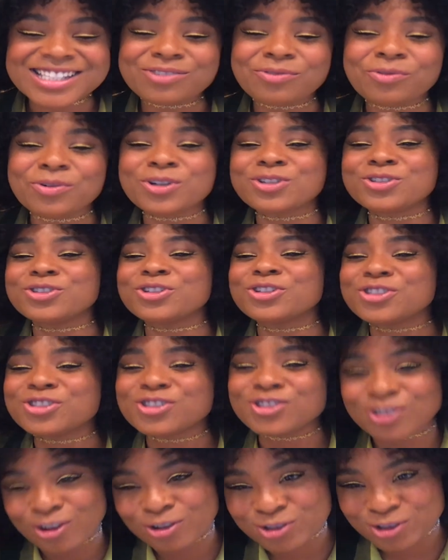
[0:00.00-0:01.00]
This was
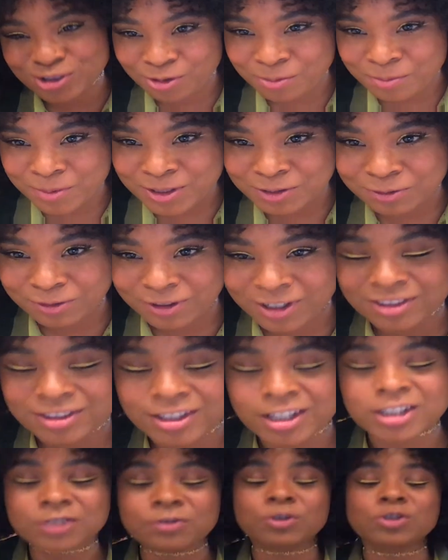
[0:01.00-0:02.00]
so, so much fun.
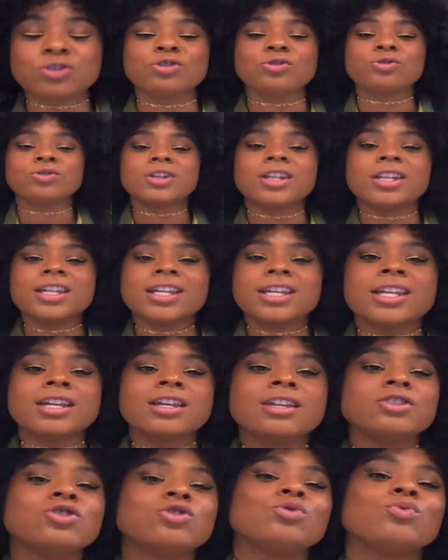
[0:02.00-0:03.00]
Thanks for tuning
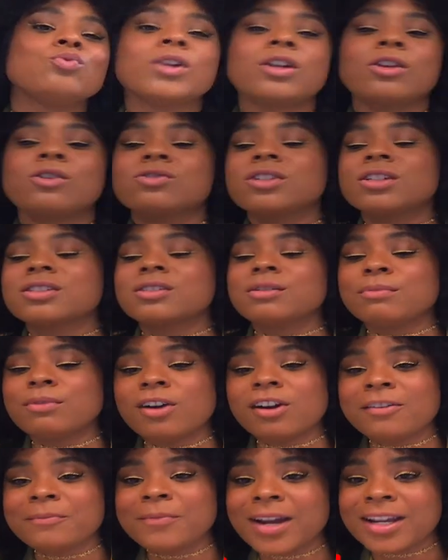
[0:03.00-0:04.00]
in to 106 and
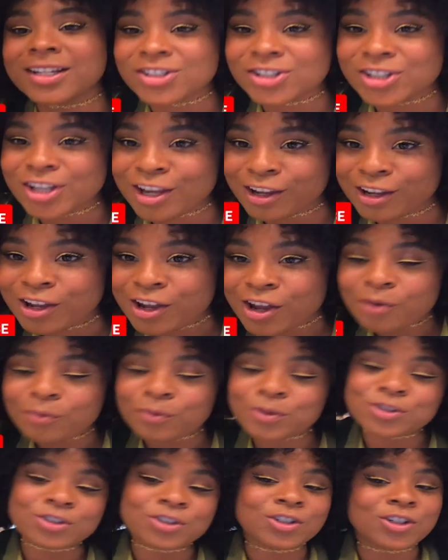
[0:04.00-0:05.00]
Park Mic Check
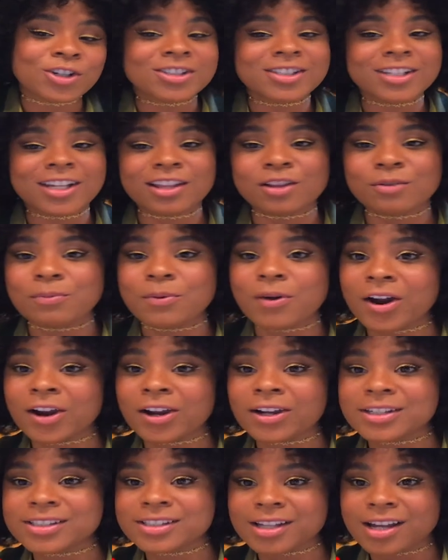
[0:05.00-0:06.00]
with your girl, Tayla
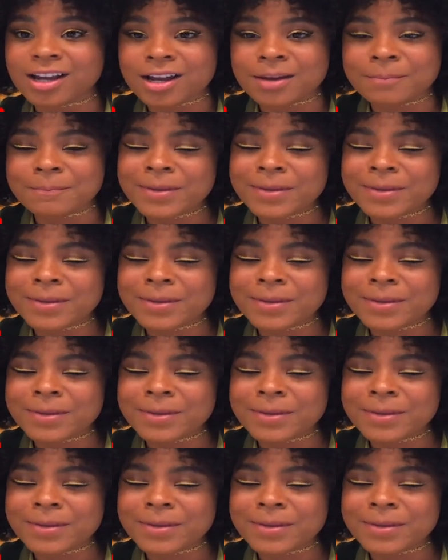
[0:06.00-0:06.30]
Parx.